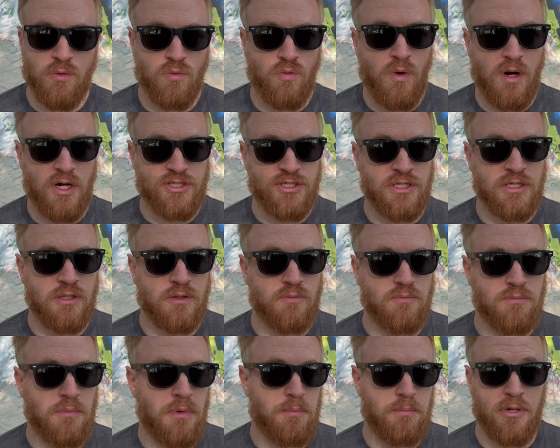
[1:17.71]
watching
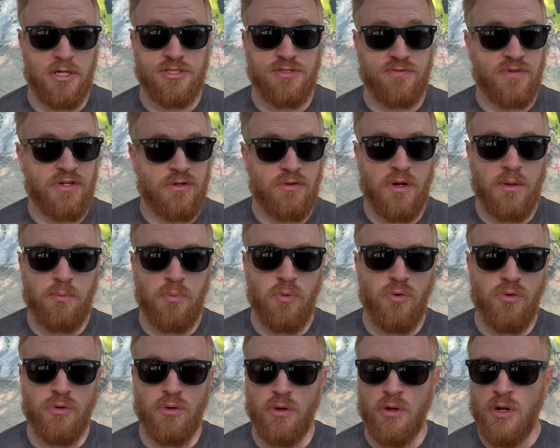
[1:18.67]
a bunch of internet
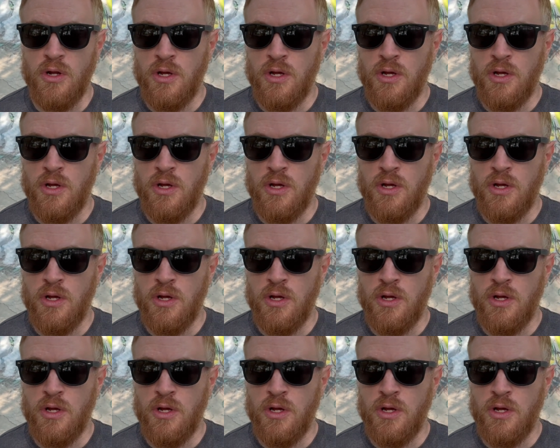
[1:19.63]
porn.